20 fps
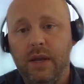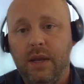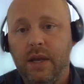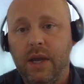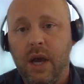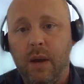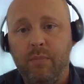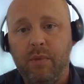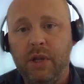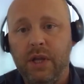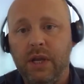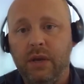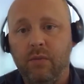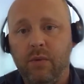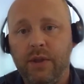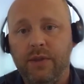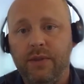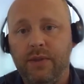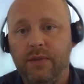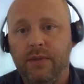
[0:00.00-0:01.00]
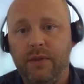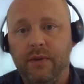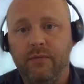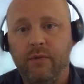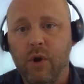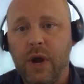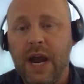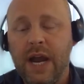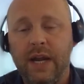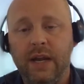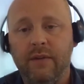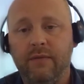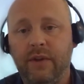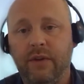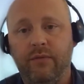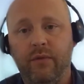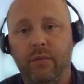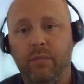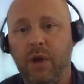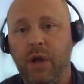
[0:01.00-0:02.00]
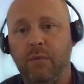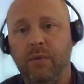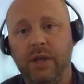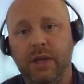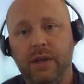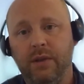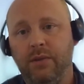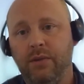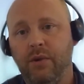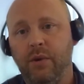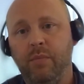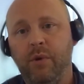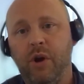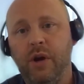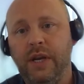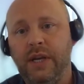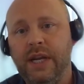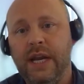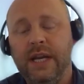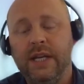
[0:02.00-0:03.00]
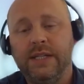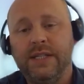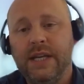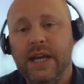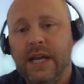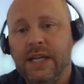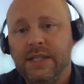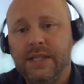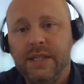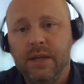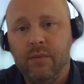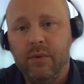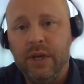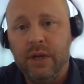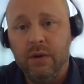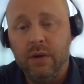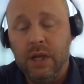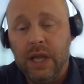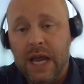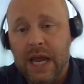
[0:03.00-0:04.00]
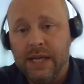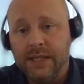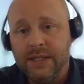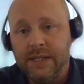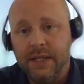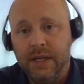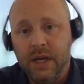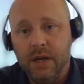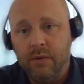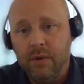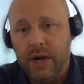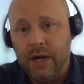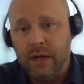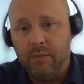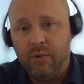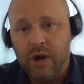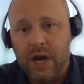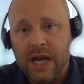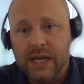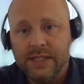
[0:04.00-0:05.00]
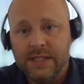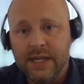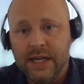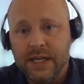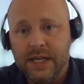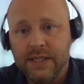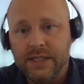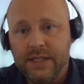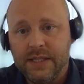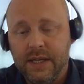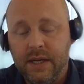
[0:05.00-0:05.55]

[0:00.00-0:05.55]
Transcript: coupling with the variety of different public and third party data sets that we utilize in the underwriting process,